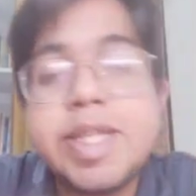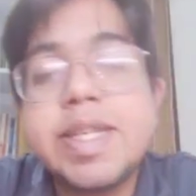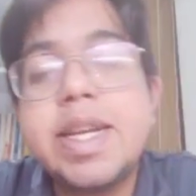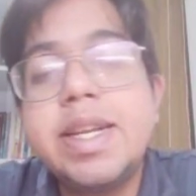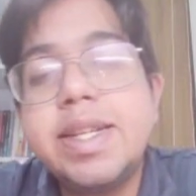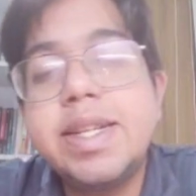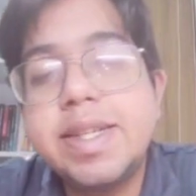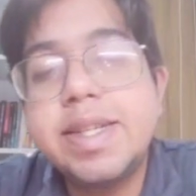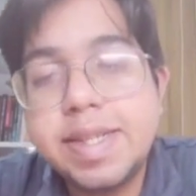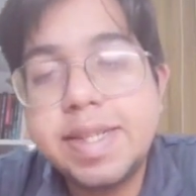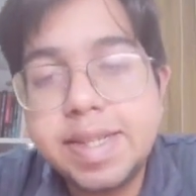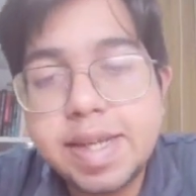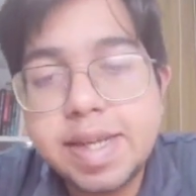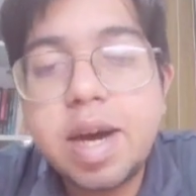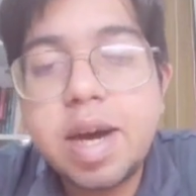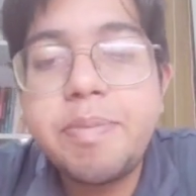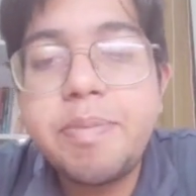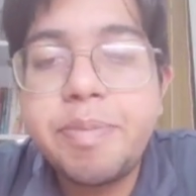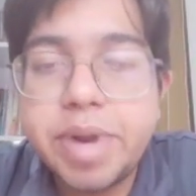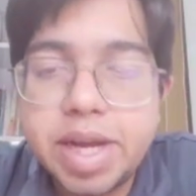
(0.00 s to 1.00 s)
this is a
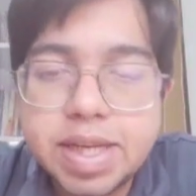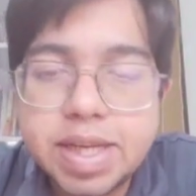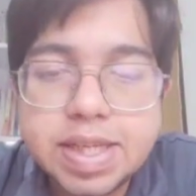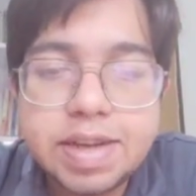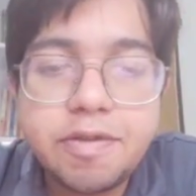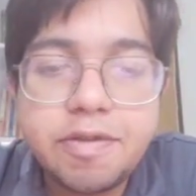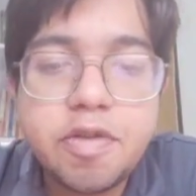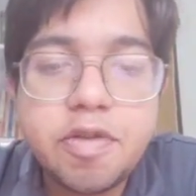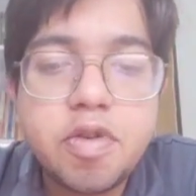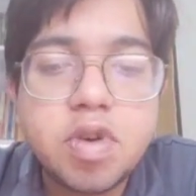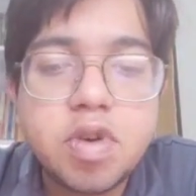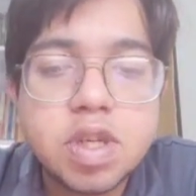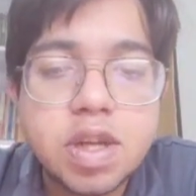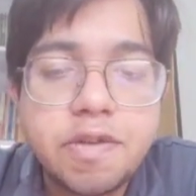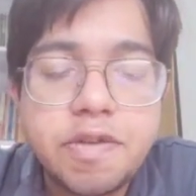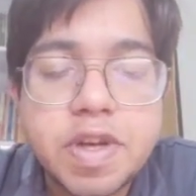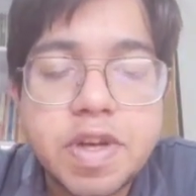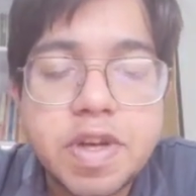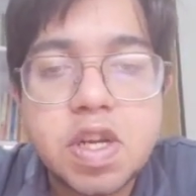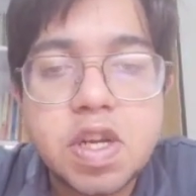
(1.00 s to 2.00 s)
comprehensive course on
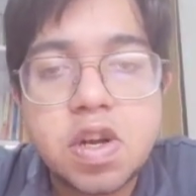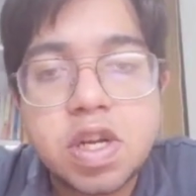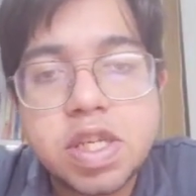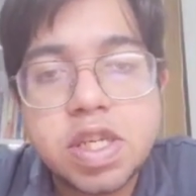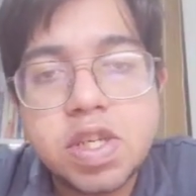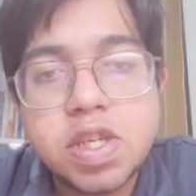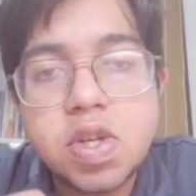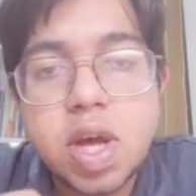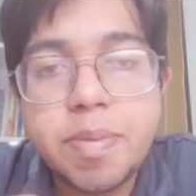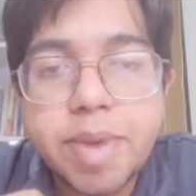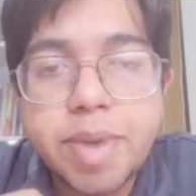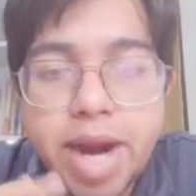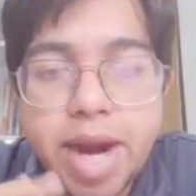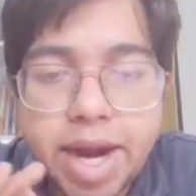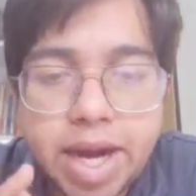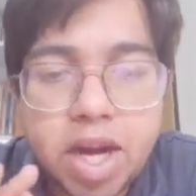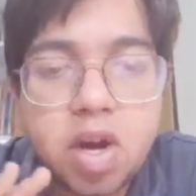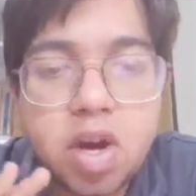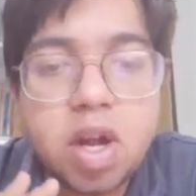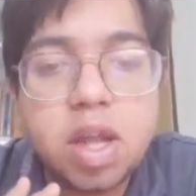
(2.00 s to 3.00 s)
physiology, so I'm writing
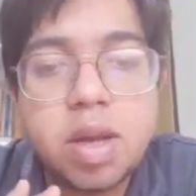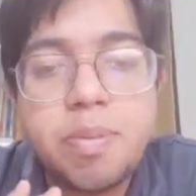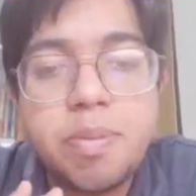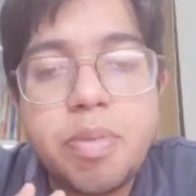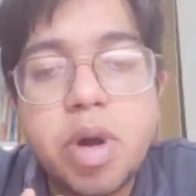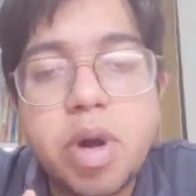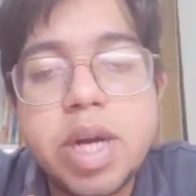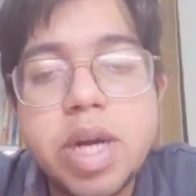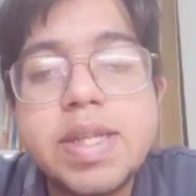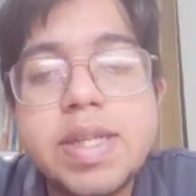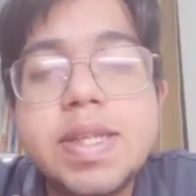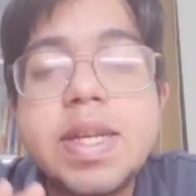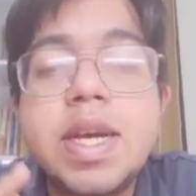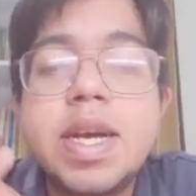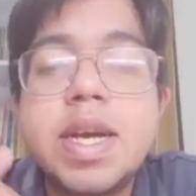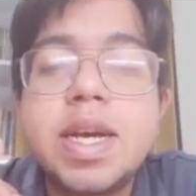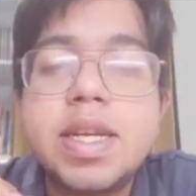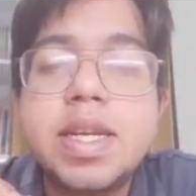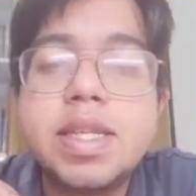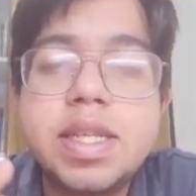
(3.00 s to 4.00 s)
all the points.
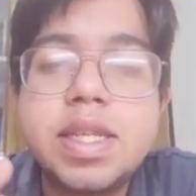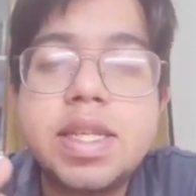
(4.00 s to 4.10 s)
Just